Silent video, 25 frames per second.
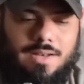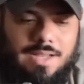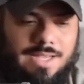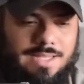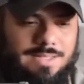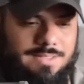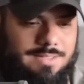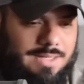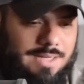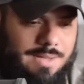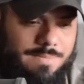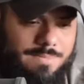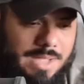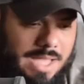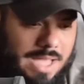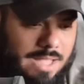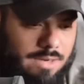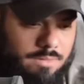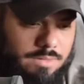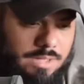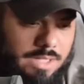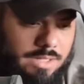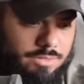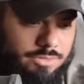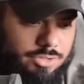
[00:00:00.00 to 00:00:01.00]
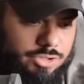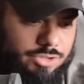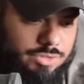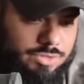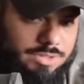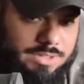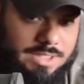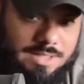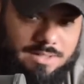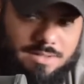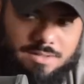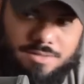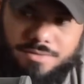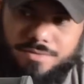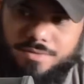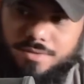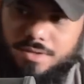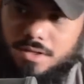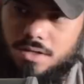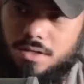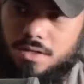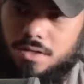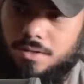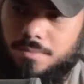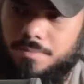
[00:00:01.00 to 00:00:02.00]
Like I said, I'm not, I, don't, I don't shoot that
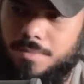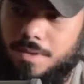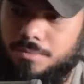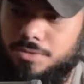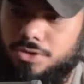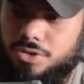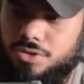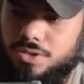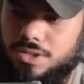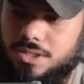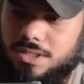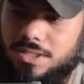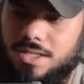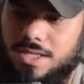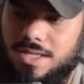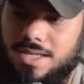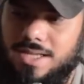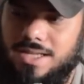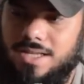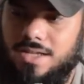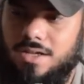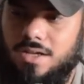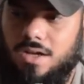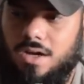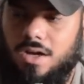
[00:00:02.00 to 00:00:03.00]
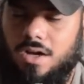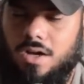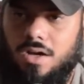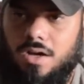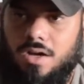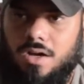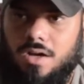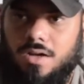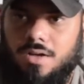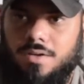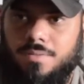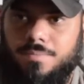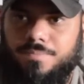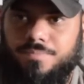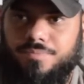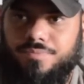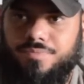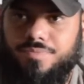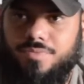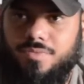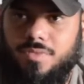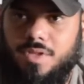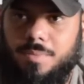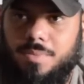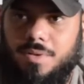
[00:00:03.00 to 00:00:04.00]
different. Um, I'm shooting, uh,
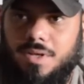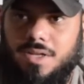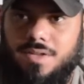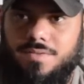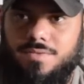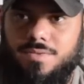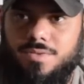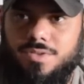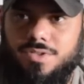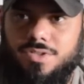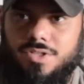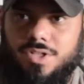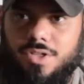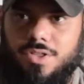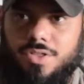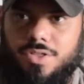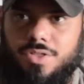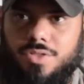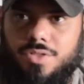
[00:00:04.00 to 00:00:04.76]
I believe it was a